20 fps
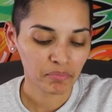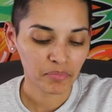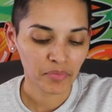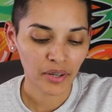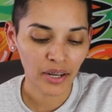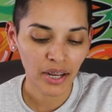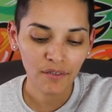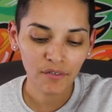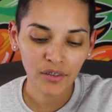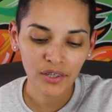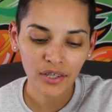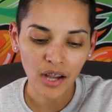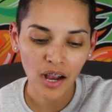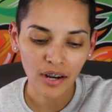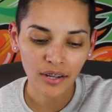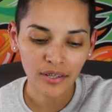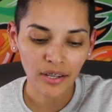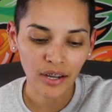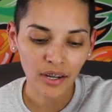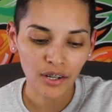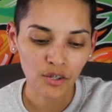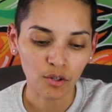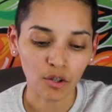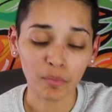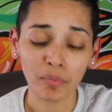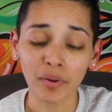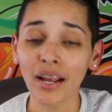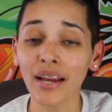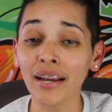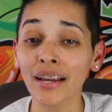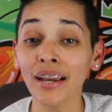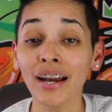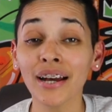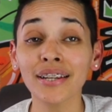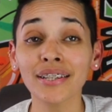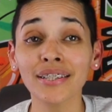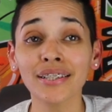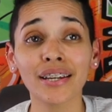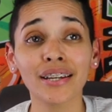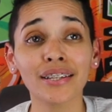Never talk sexual, but I
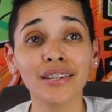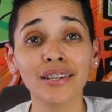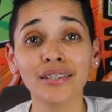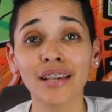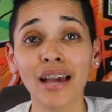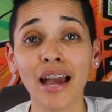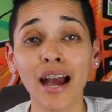guess it just